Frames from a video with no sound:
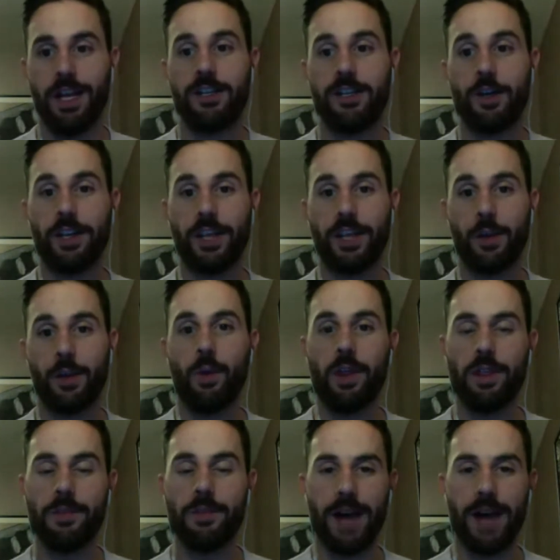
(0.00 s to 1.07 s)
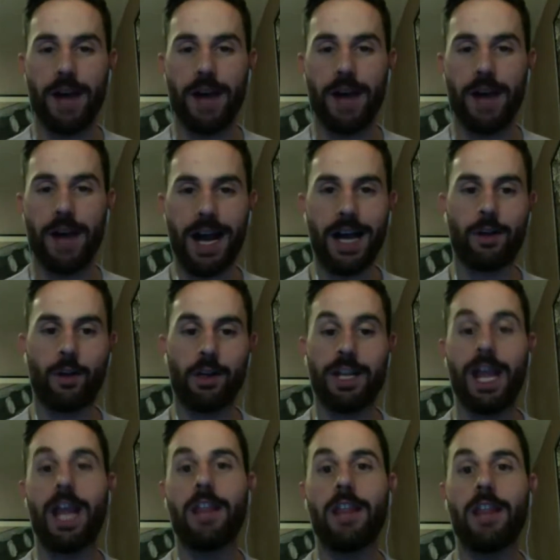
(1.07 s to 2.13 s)
Now, they can win them back or
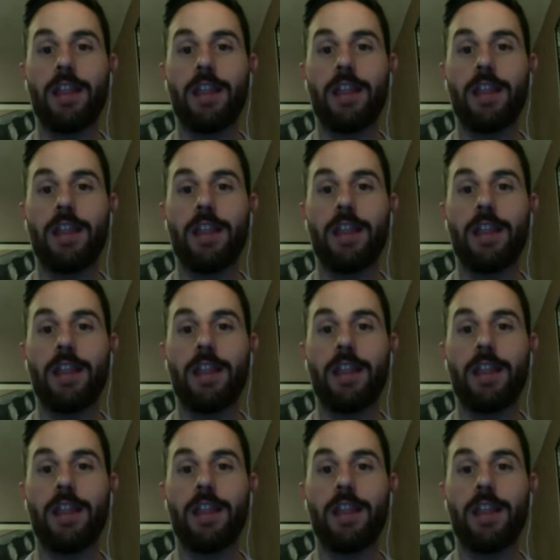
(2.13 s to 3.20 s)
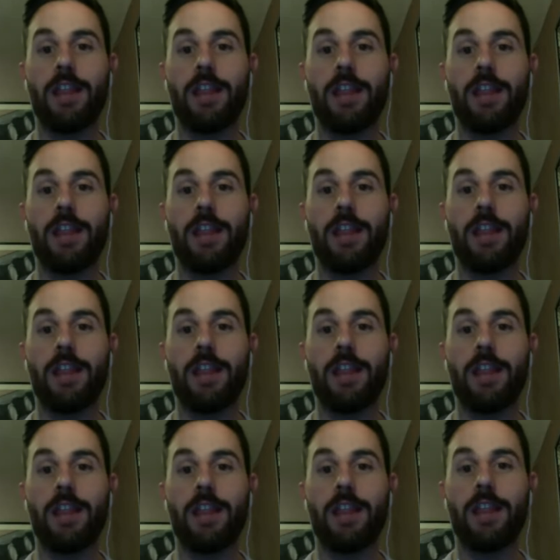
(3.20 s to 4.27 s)
gain them back over time,
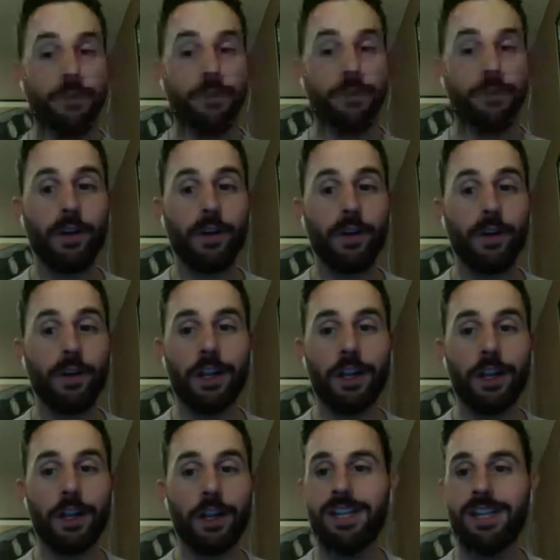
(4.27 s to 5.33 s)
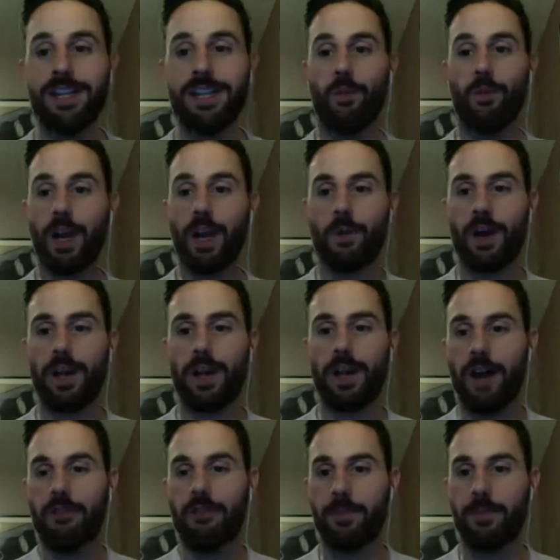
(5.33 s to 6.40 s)
but that was very interesting to see right
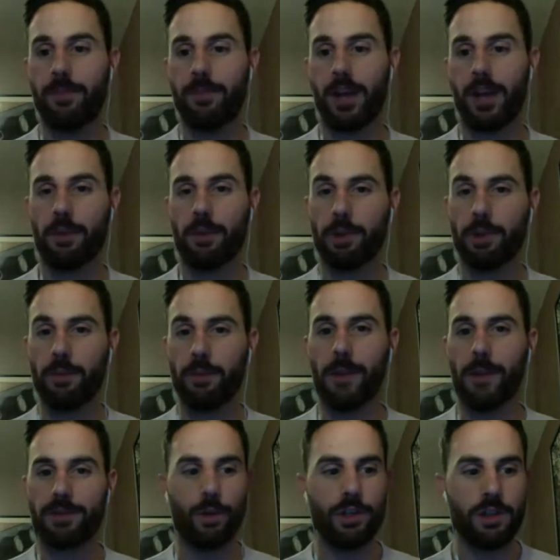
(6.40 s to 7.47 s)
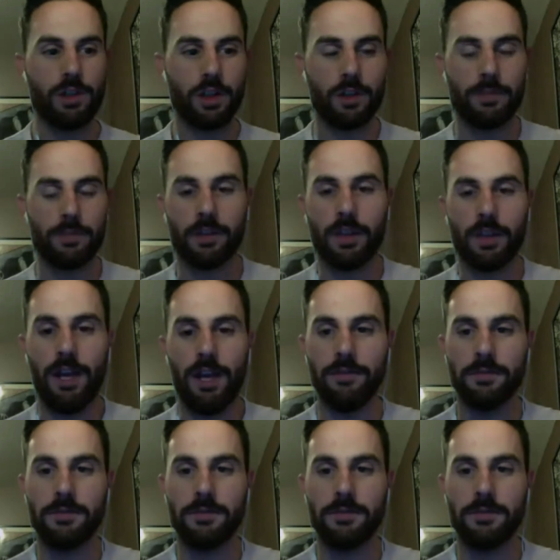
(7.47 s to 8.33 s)
away off the bat on the premiere episode. What did you think about that?